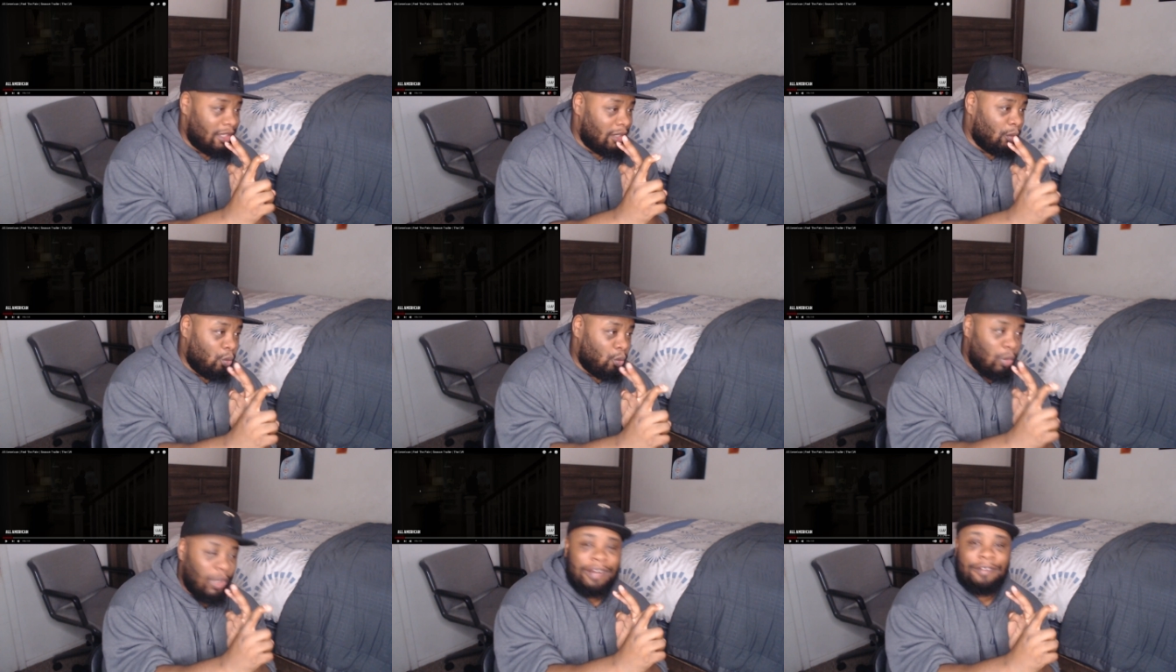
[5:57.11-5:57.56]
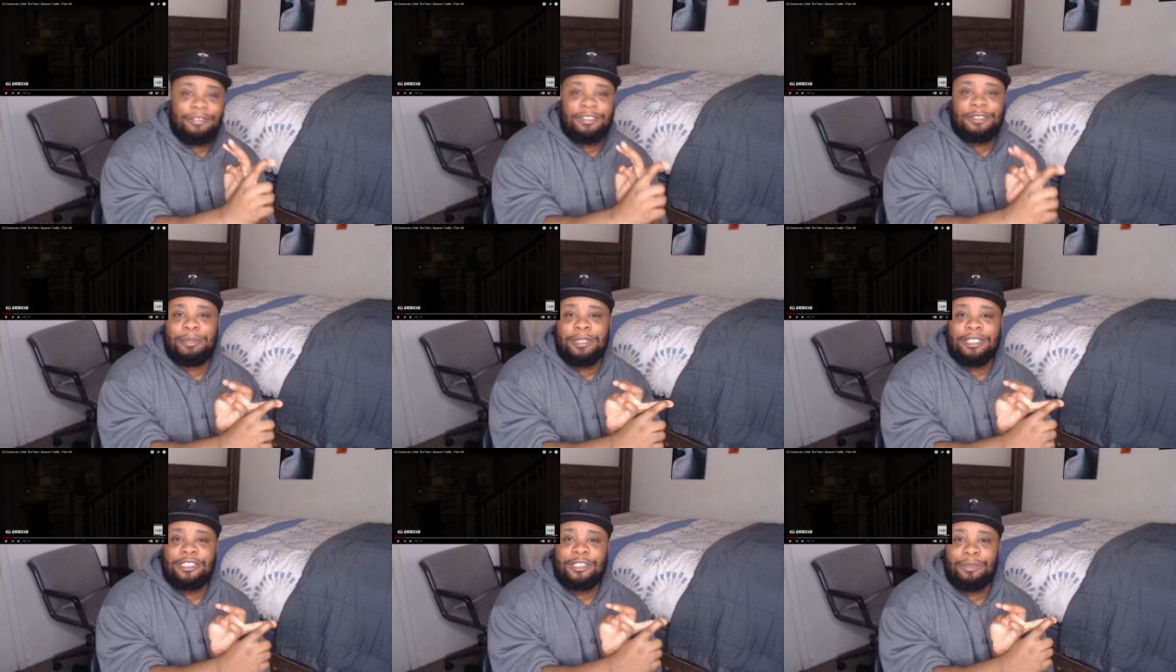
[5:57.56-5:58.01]
What if
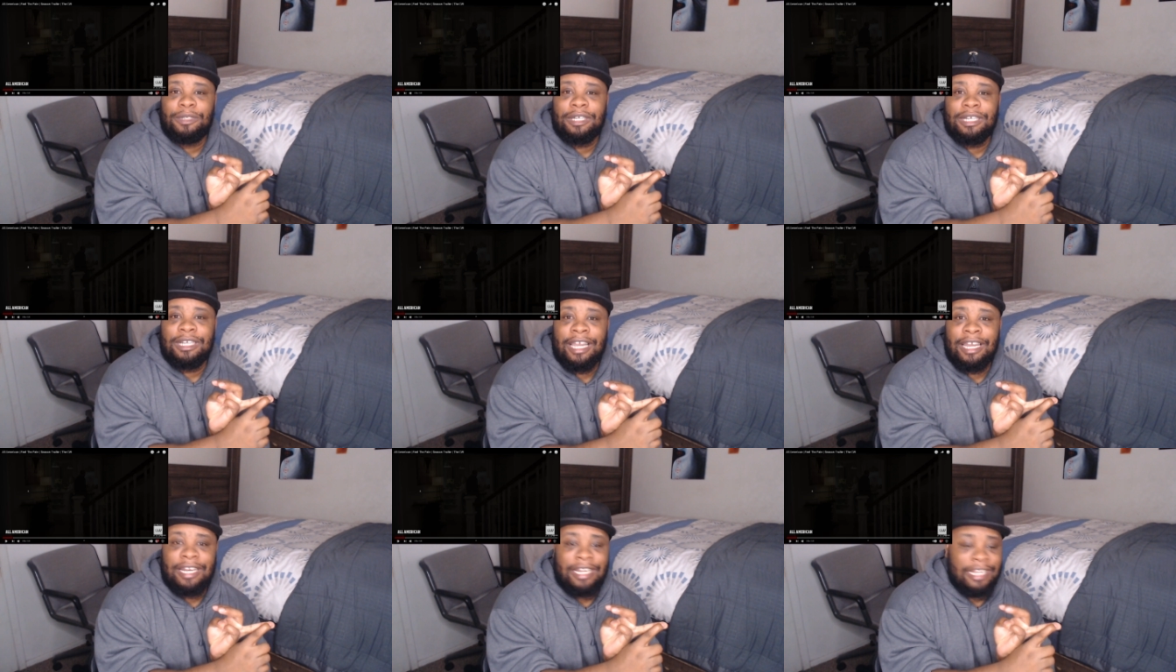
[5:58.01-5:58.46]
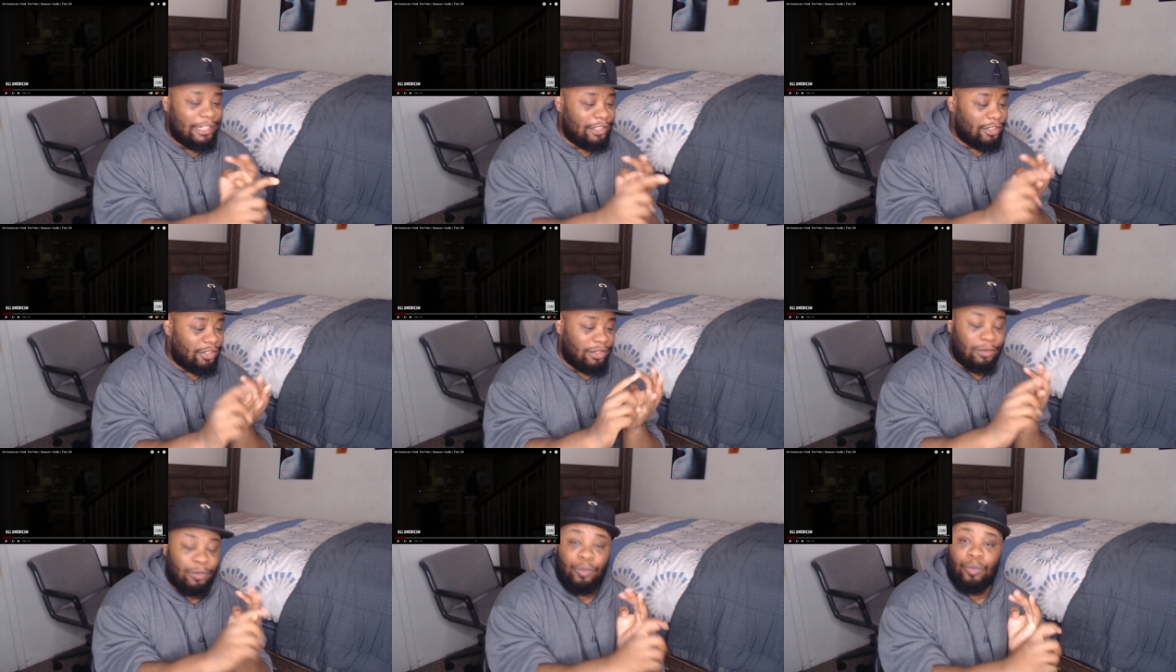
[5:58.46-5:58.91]
Spencer would have got
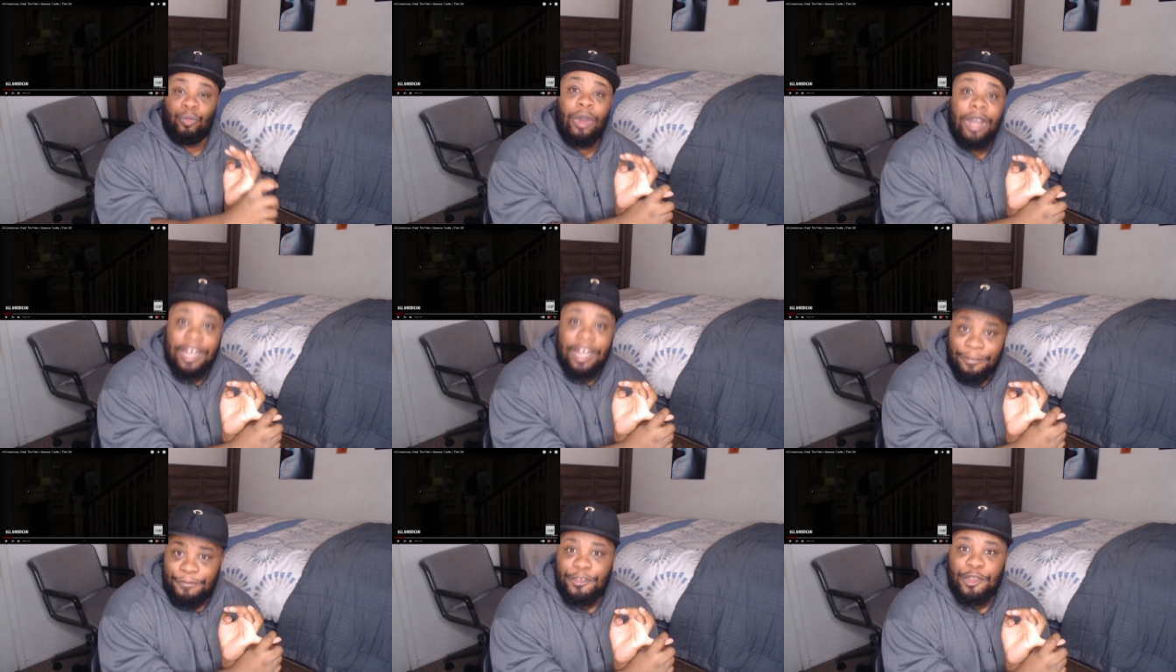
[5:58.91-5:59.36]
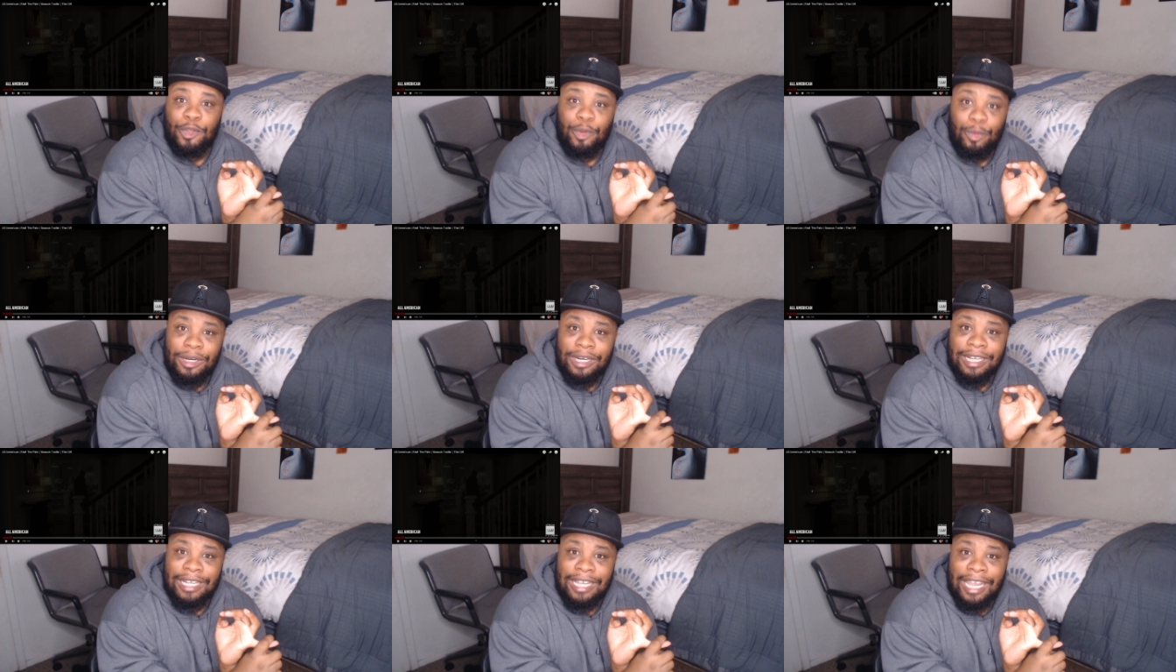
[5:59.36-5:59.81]
injured? What if you
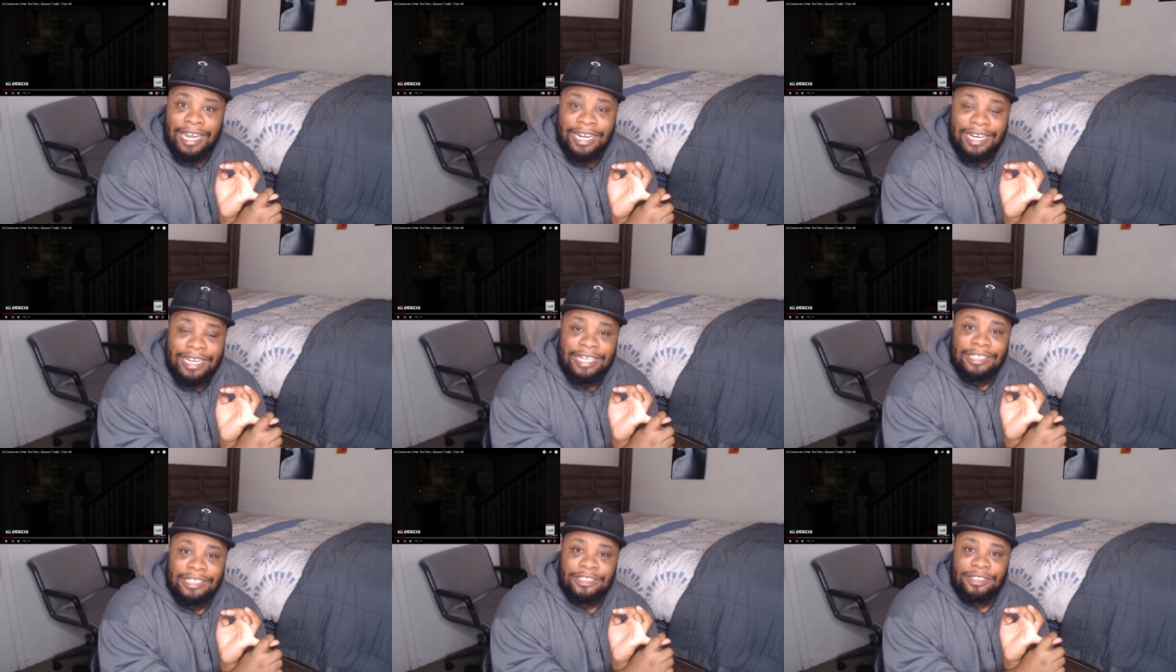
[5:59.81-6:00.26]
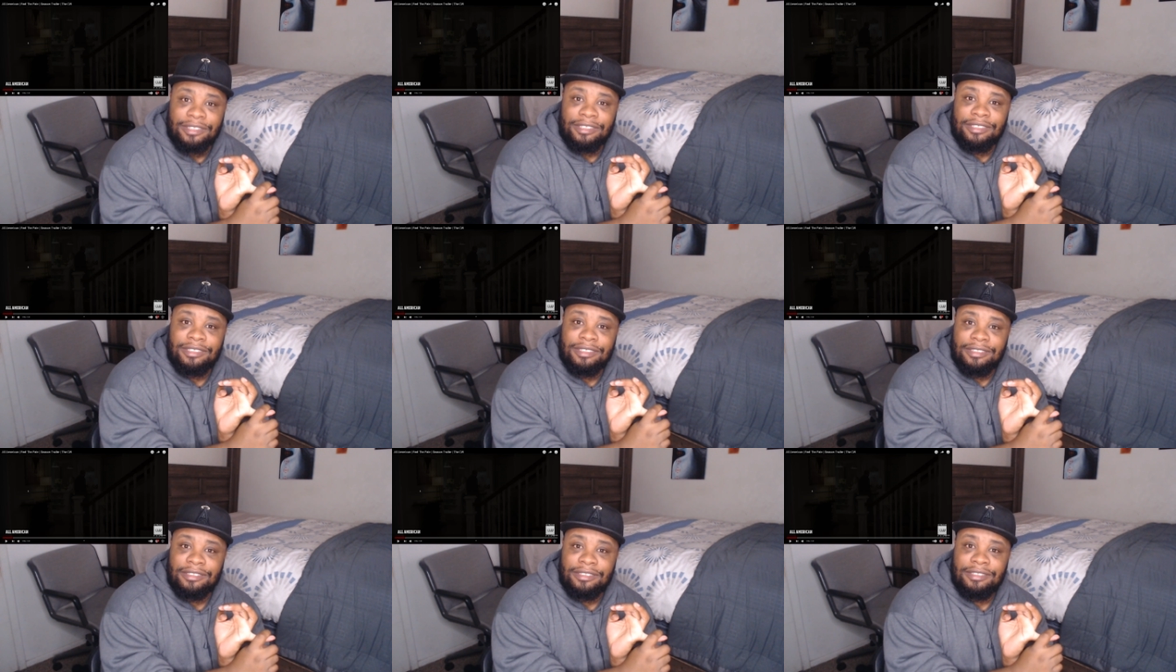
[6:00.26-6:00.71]
would have got injured?
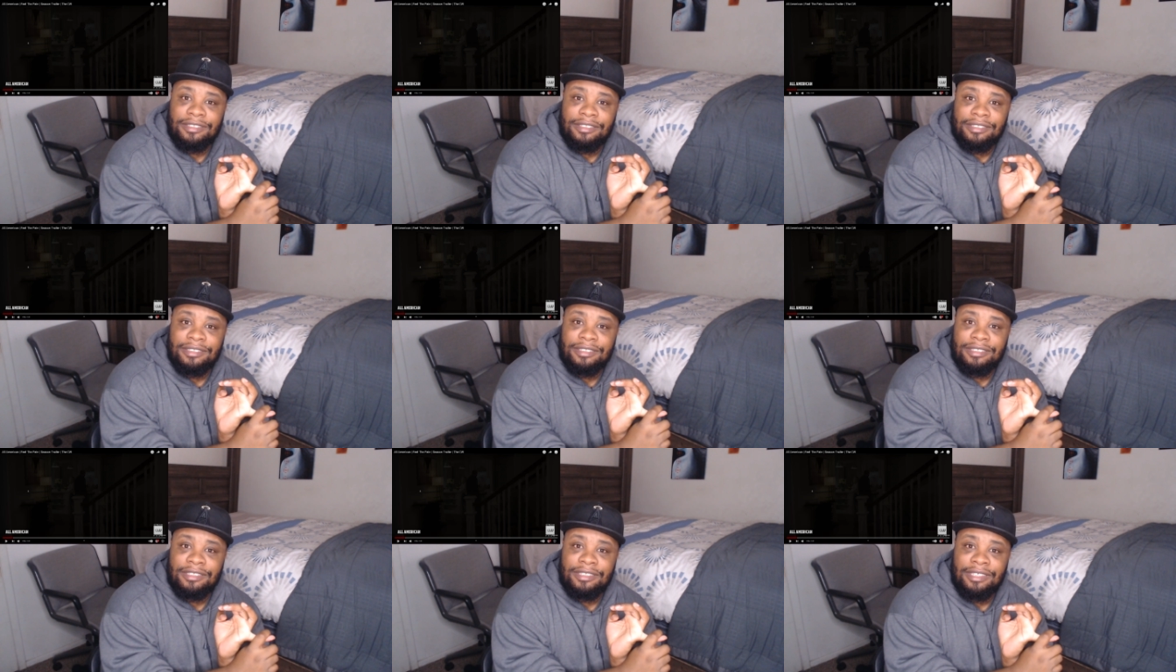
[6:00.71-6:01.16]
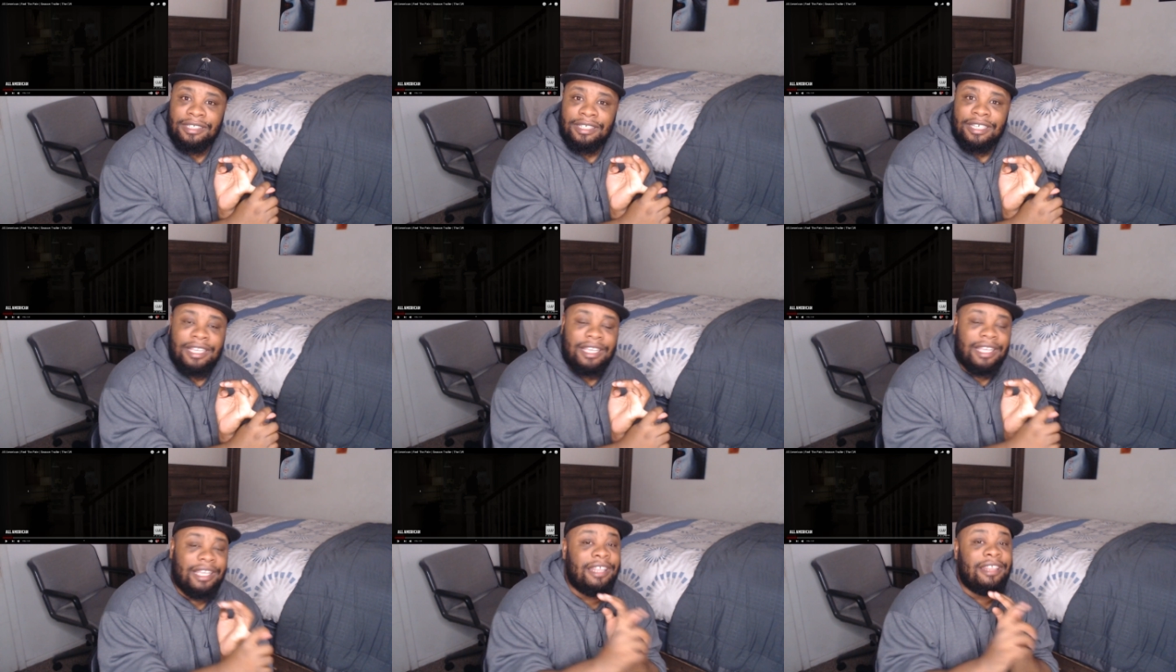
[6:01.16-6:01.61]

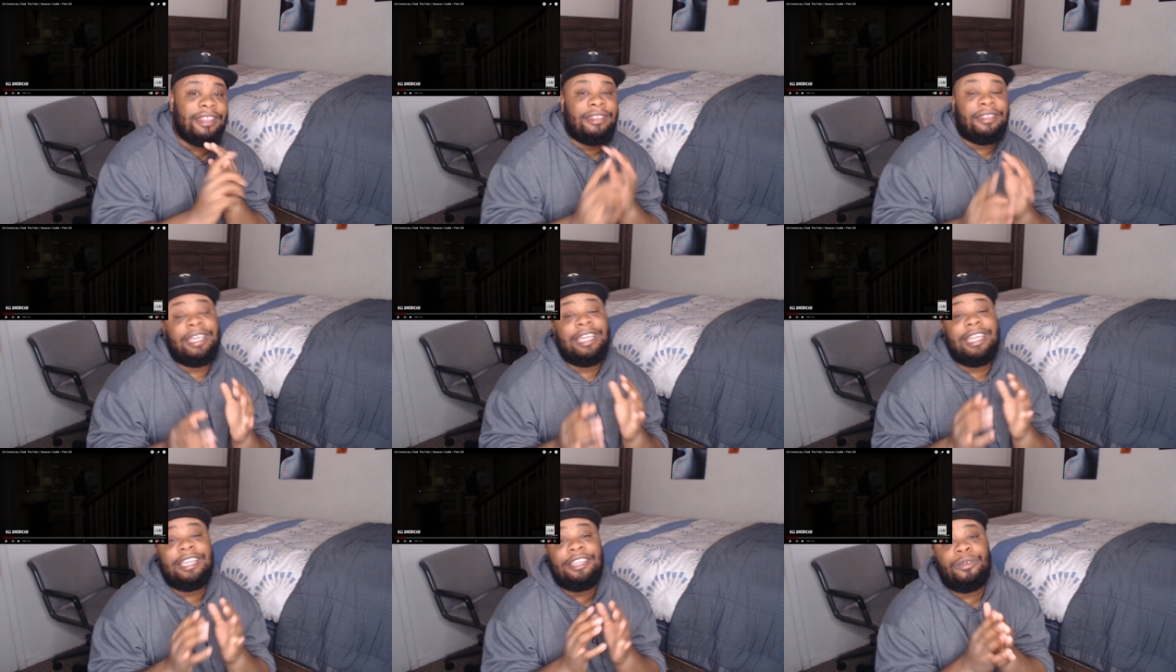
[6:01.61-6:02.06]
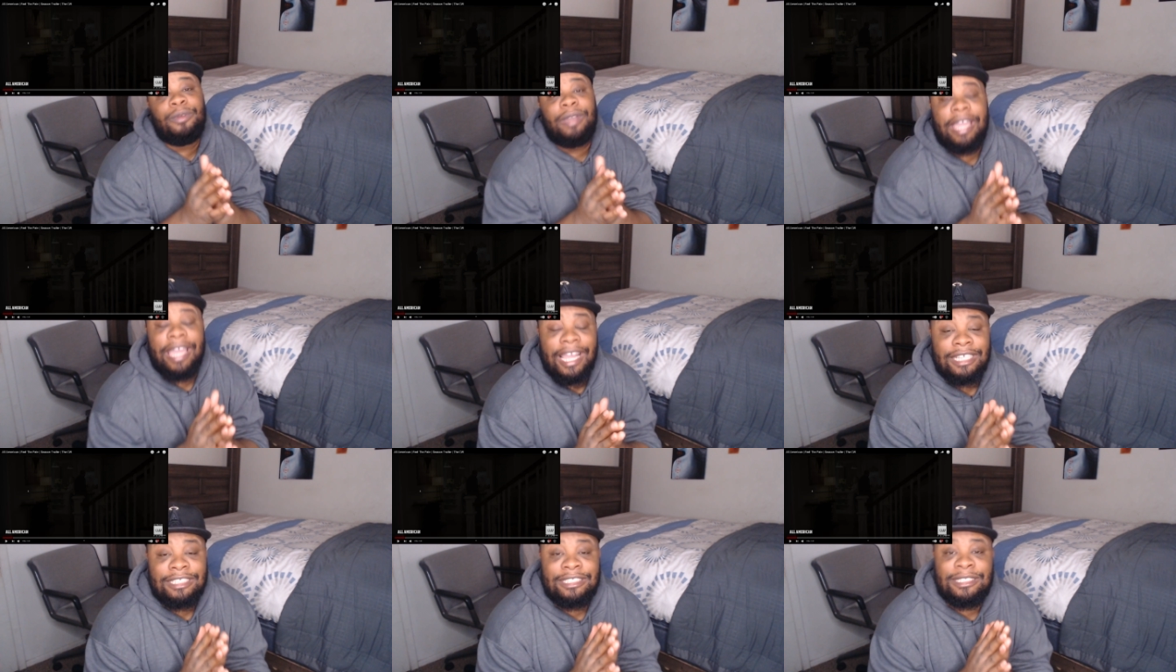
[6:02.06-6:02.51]
And then you
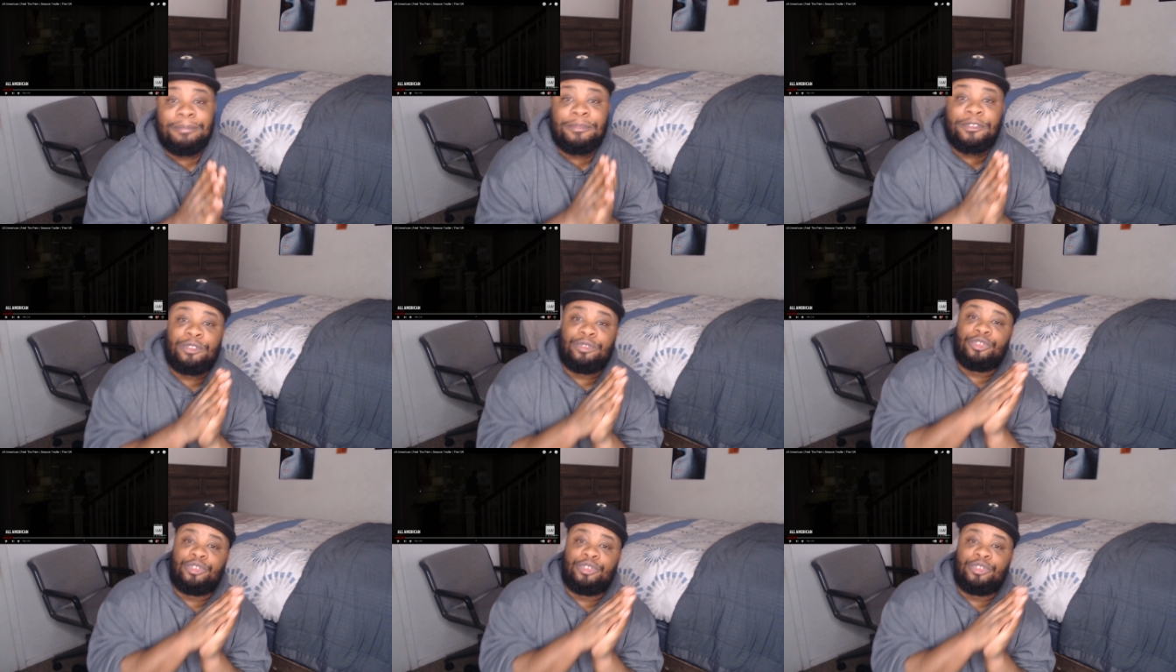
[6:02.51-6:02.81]
ask him to